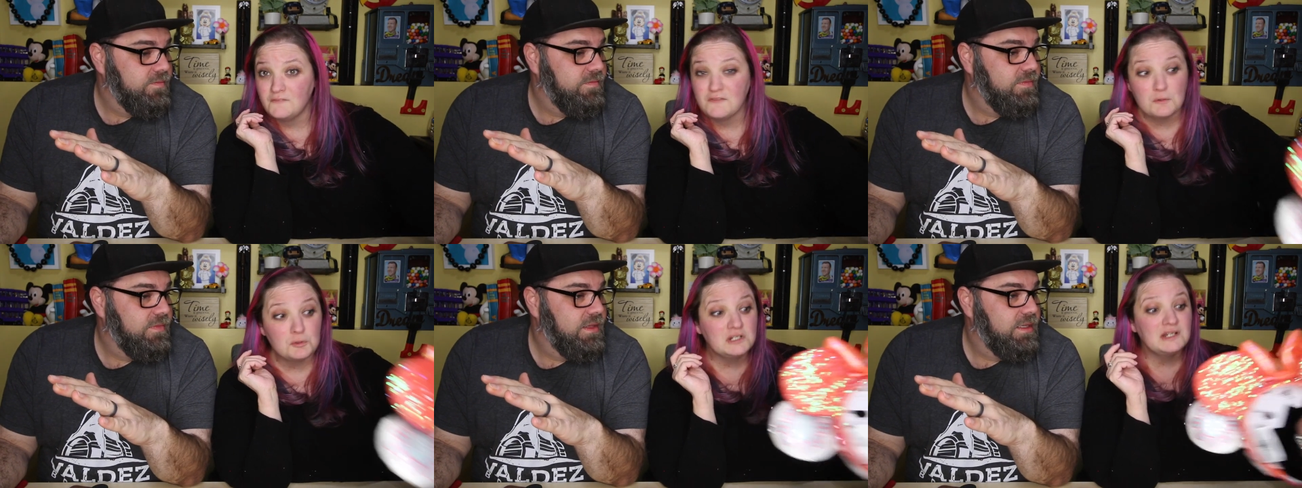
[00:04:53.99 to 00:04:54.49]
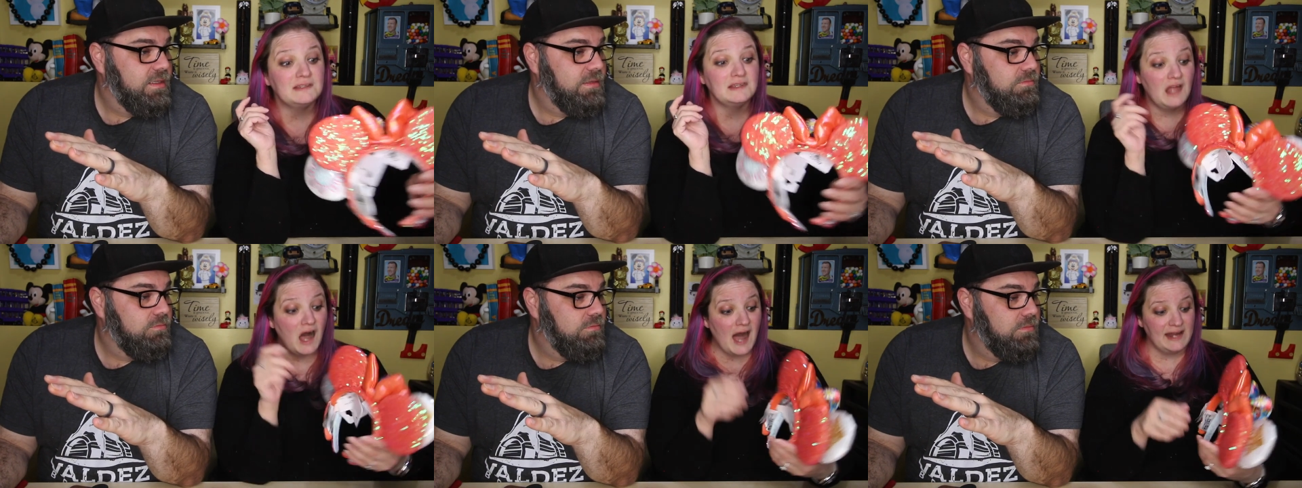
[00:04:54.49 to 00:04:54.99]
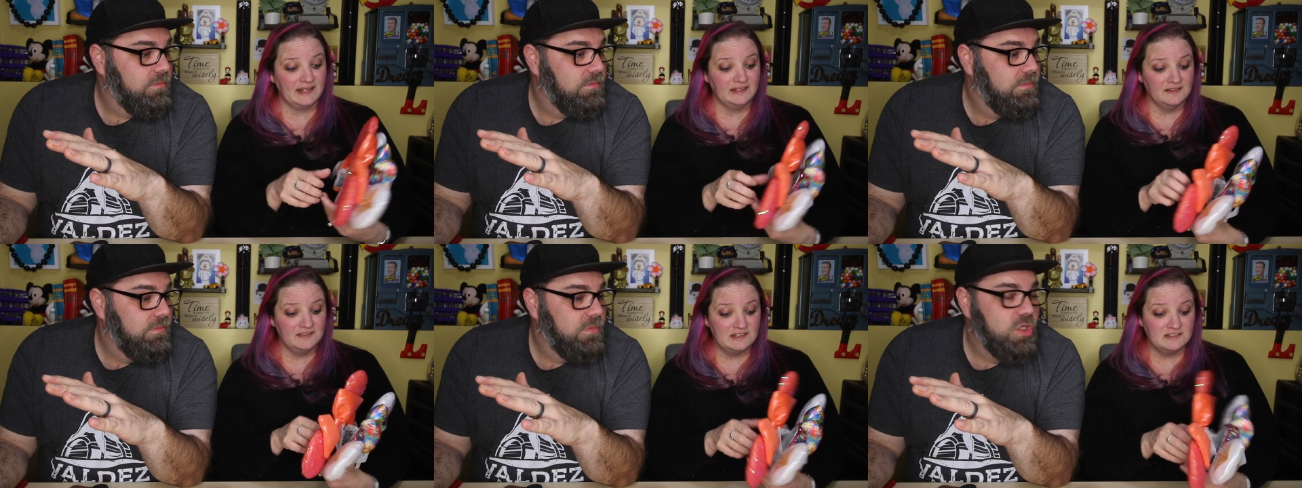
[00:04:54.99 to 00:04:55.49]
Speaker 1: There were a lot,
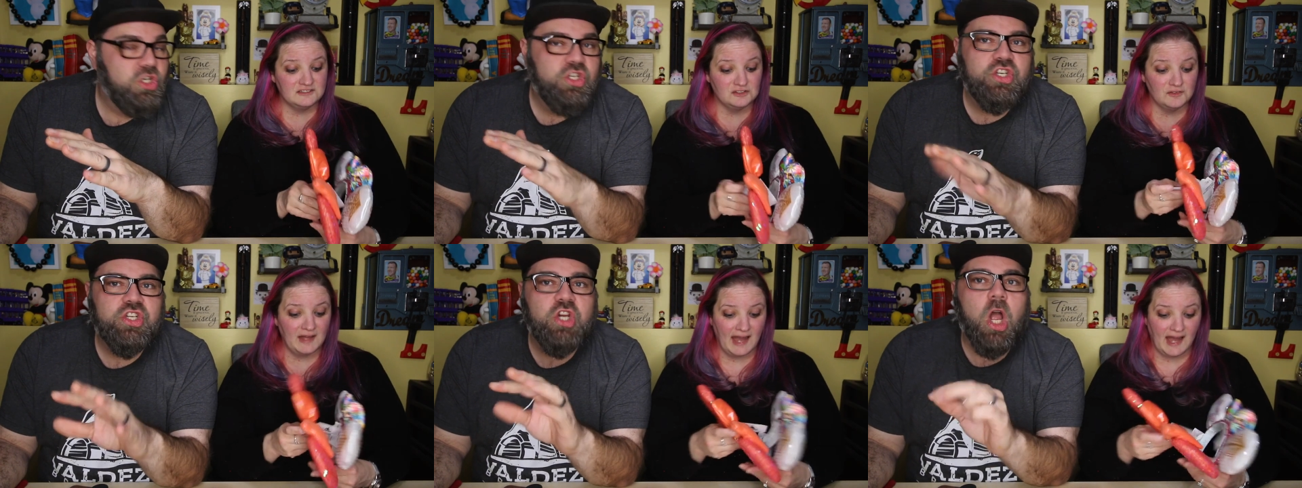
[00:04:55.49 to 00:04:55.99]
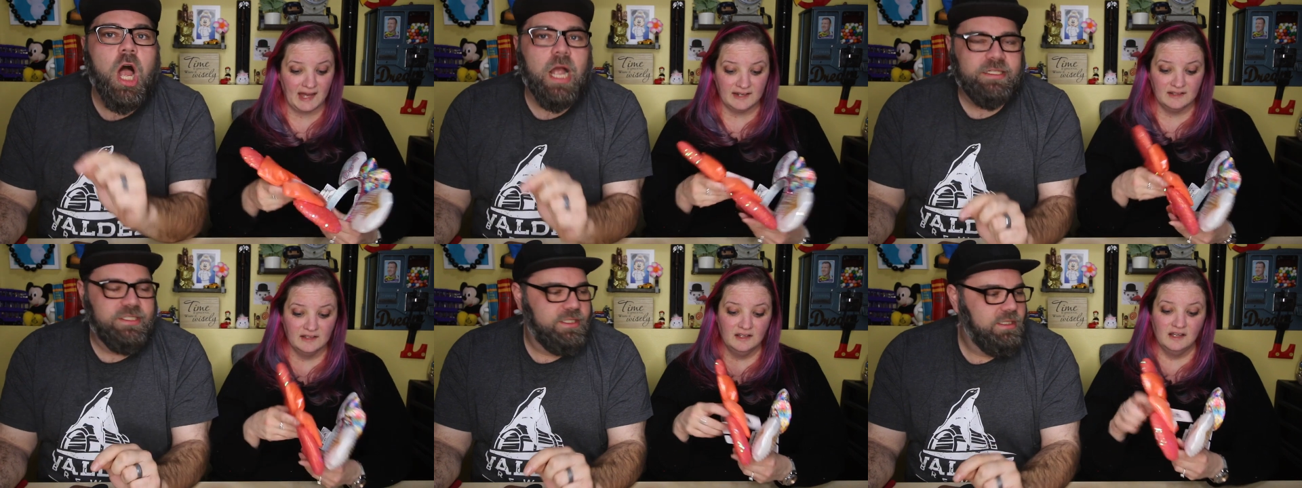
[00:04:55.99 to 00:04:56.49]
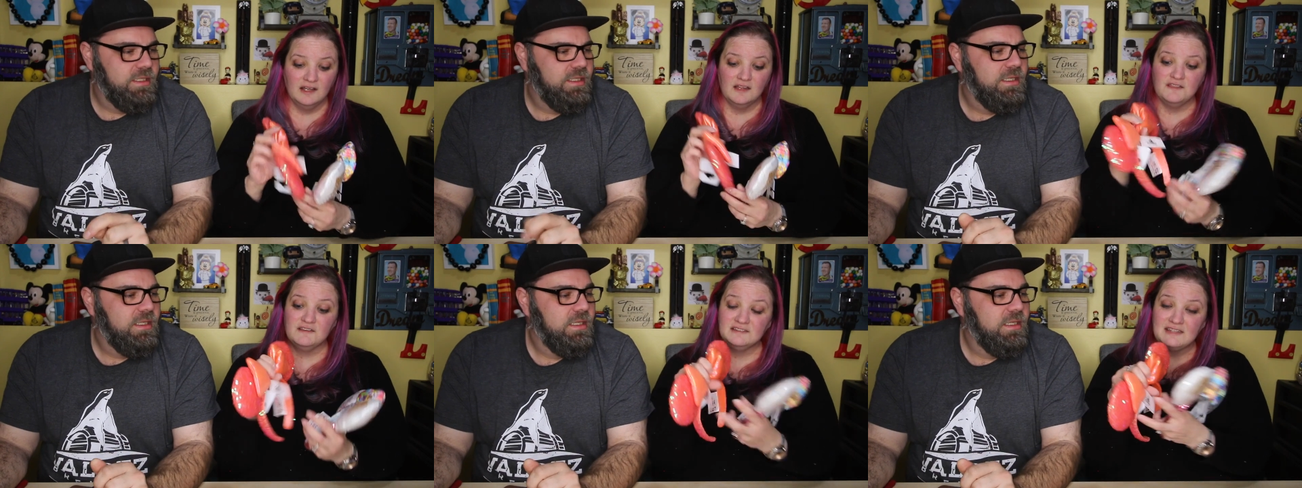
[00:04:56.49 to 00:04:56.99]
and these still Shocked. had...
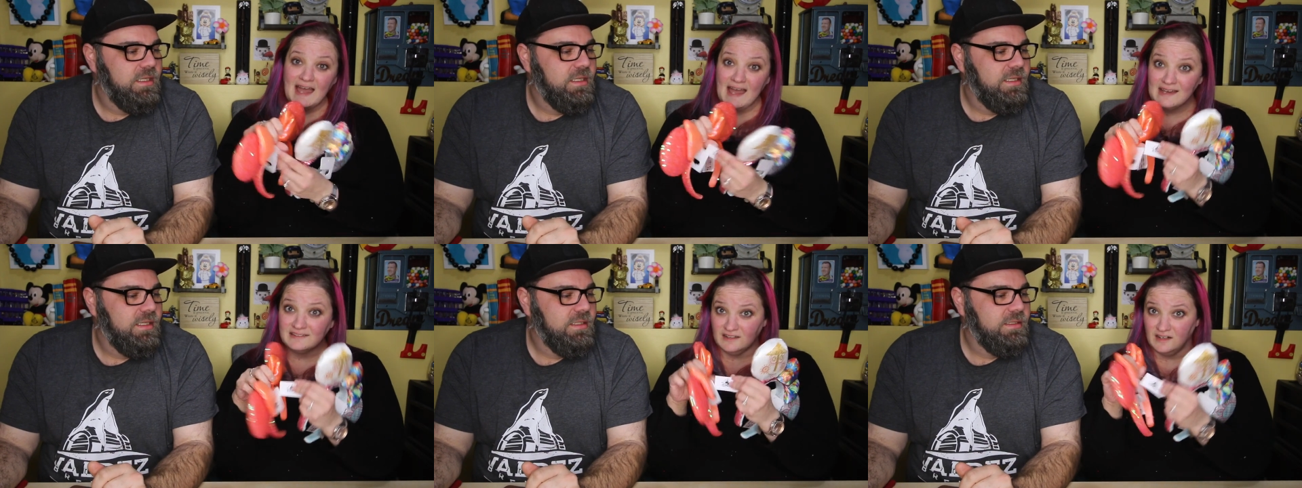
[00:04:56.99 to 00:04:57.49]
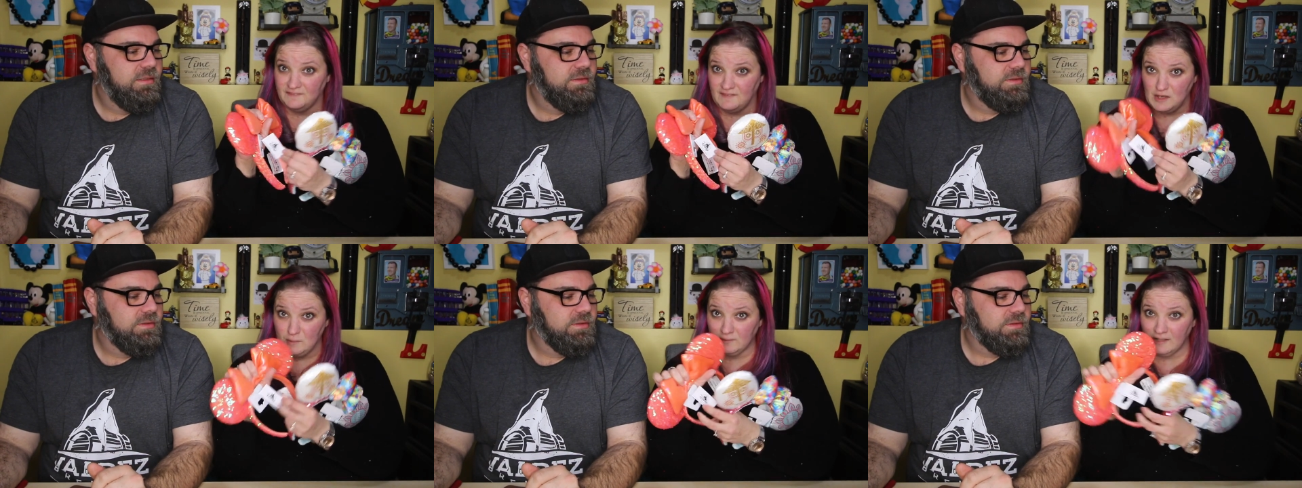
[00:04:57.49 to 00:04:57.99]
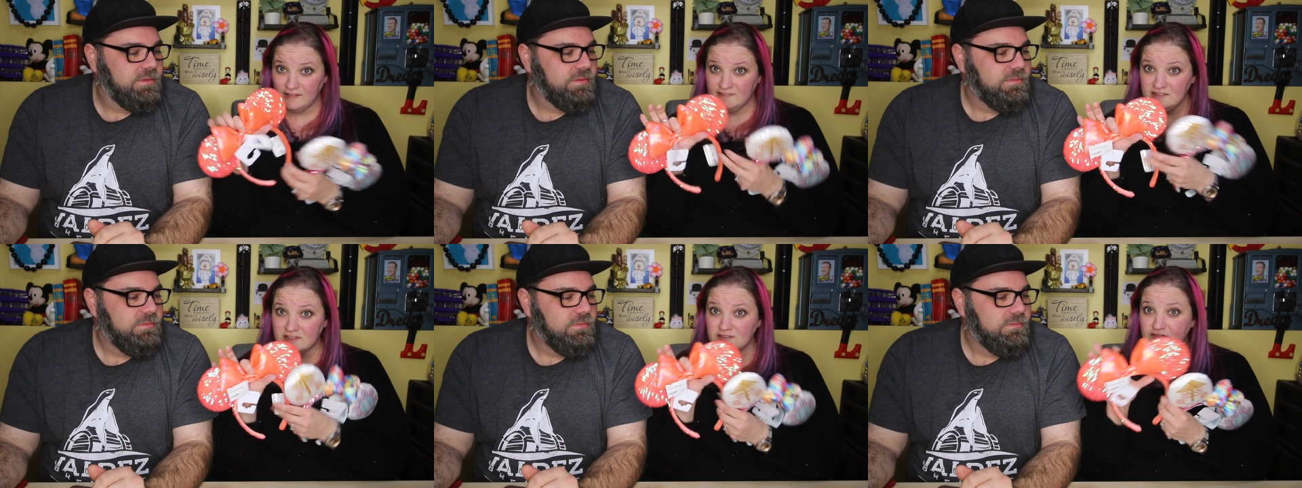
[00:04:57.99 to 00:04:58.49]
the tags on them. Like,
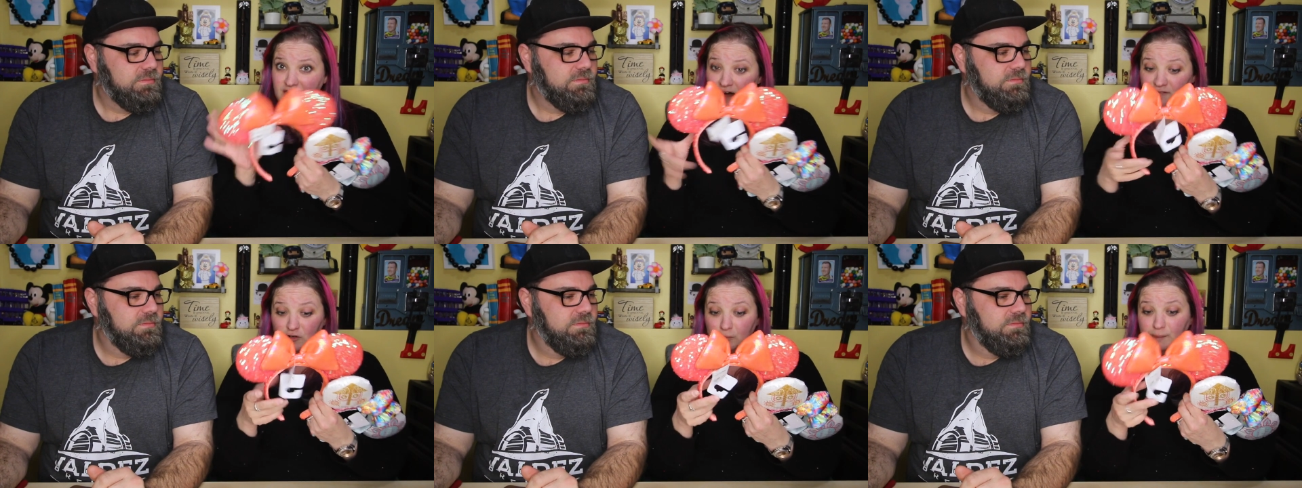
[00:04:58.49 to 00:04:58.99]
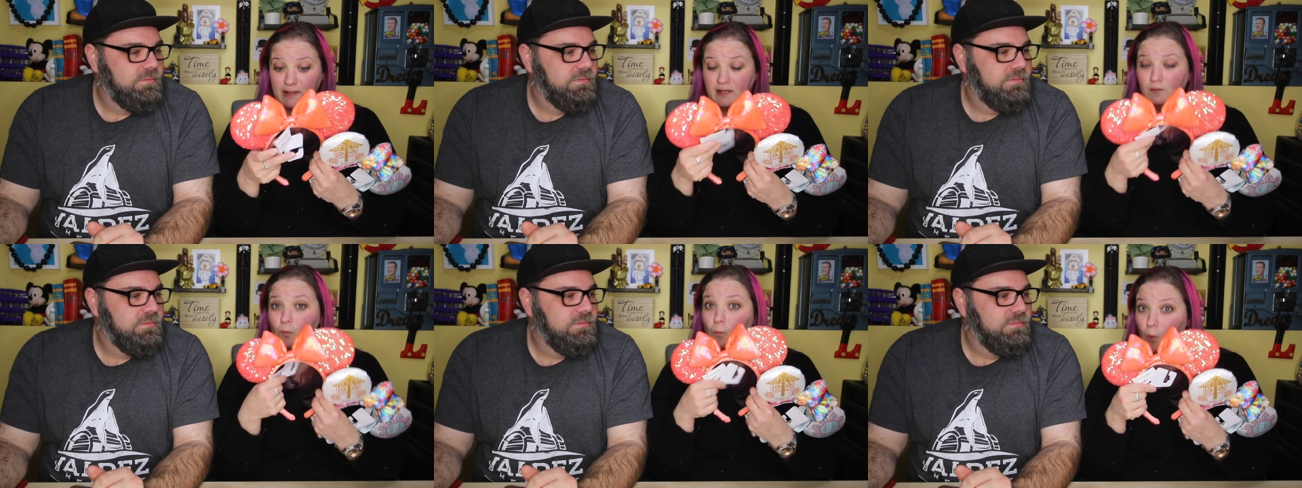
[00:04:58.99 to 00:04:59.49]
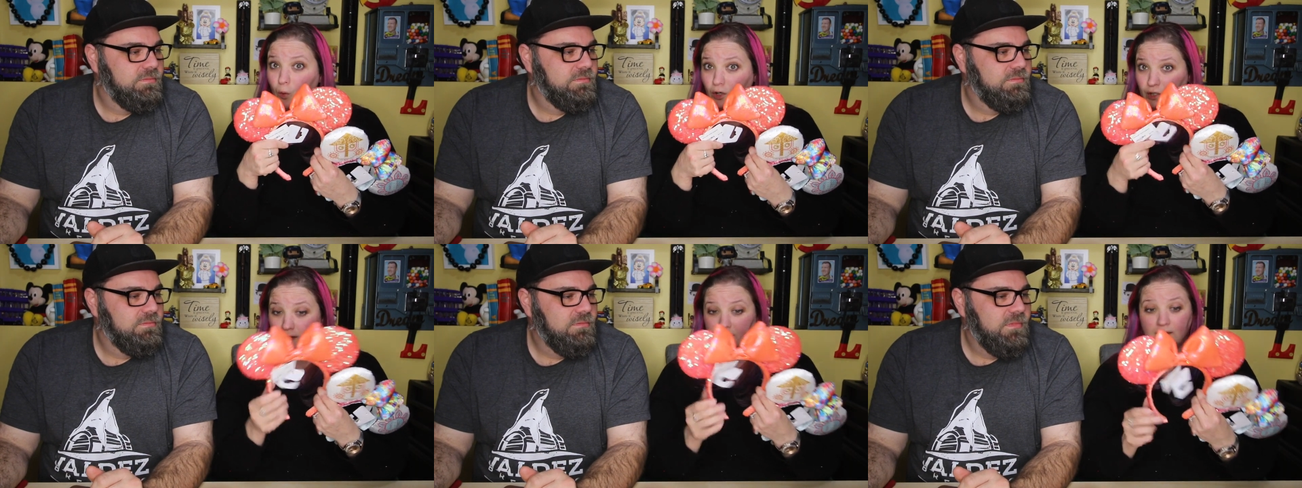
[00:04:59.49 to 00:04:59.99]
these have never been
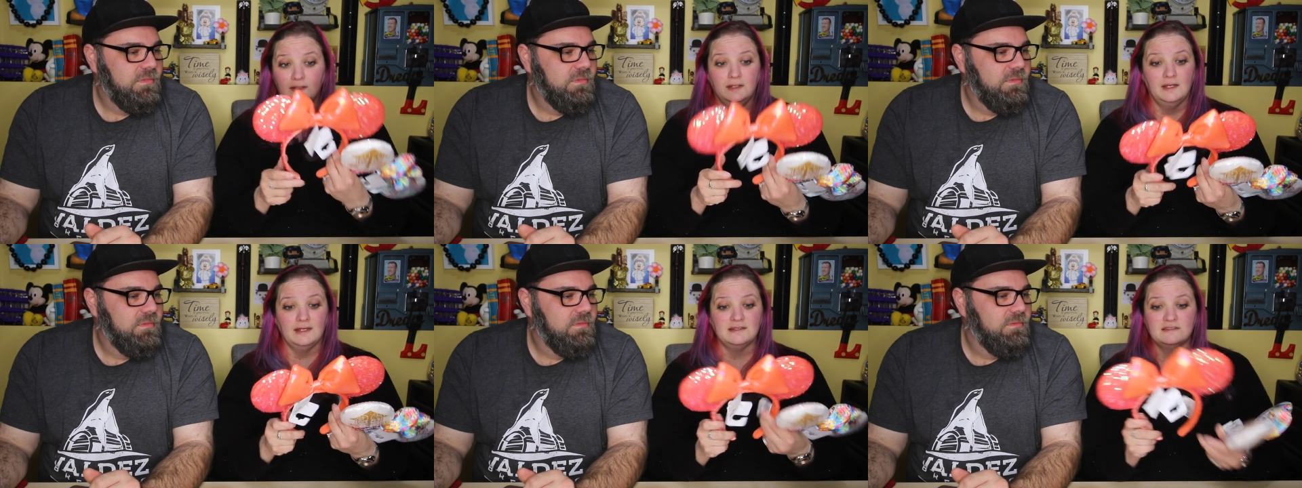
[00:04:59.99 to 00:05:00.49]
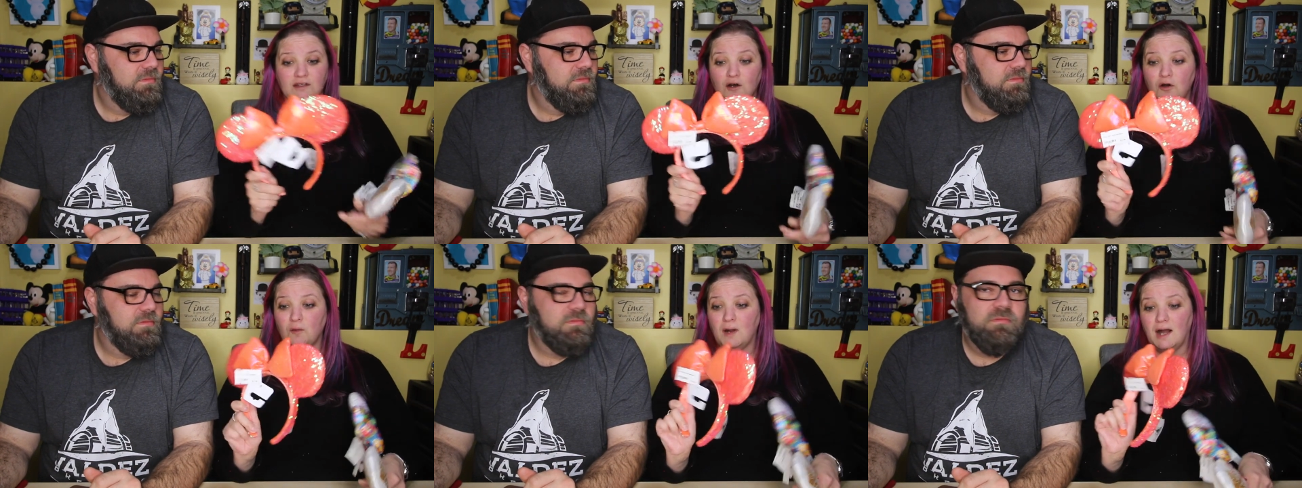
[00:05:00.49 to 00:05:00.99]
worn. And so